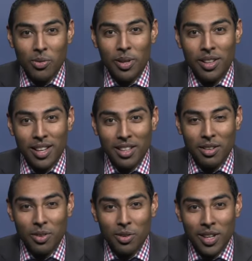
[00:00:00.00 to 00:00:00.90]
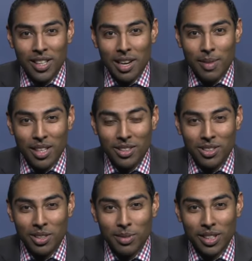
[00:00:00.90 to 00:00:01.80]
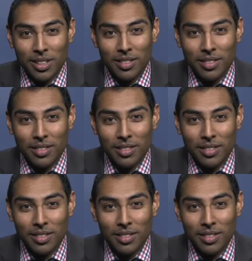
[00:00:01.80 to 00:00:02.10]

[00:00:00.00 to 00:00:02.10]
We thank you for reading our manuscript.